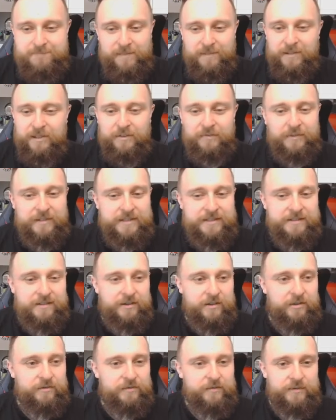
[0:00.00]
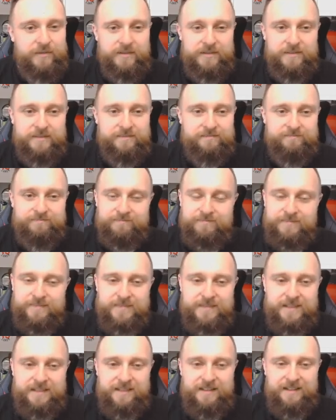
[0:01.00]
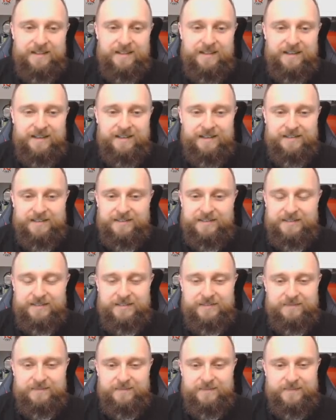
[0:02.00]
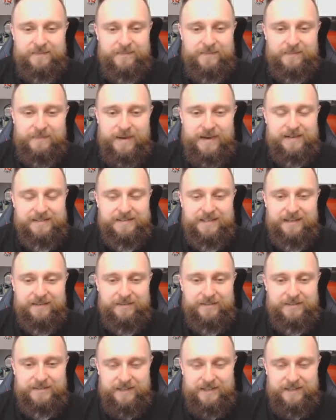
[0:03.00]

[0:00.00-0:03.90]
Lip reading: Lovely stuff. Max Aarons.